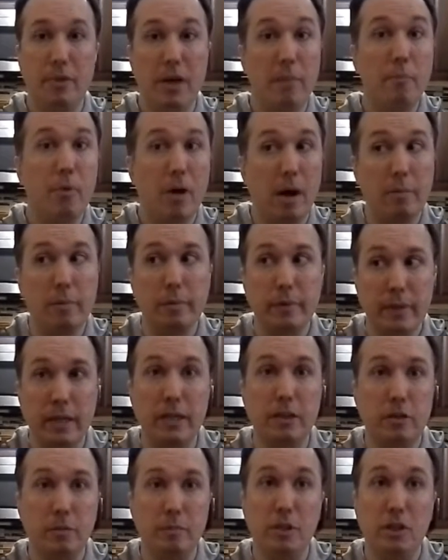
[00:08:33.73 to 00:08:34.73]
they probably
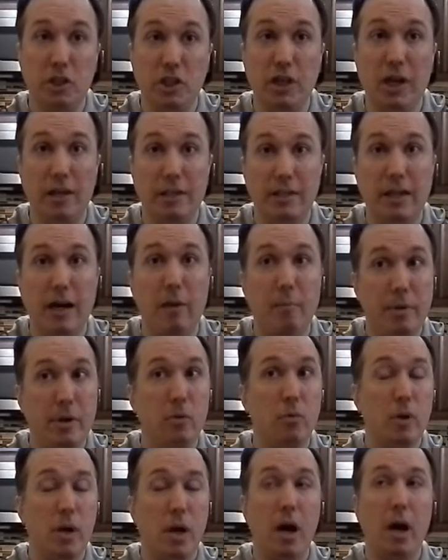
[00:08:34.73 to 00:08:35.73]
need to be checked out
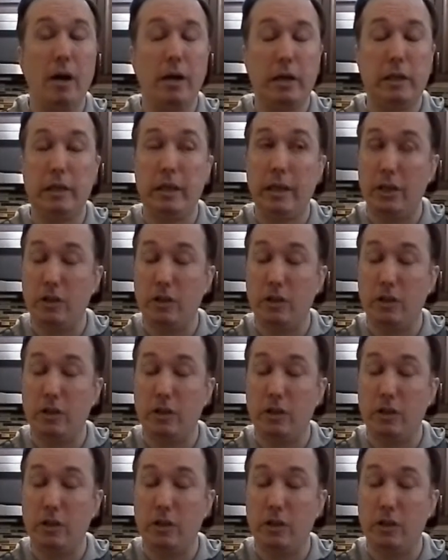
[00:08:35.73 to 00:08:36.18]
periodically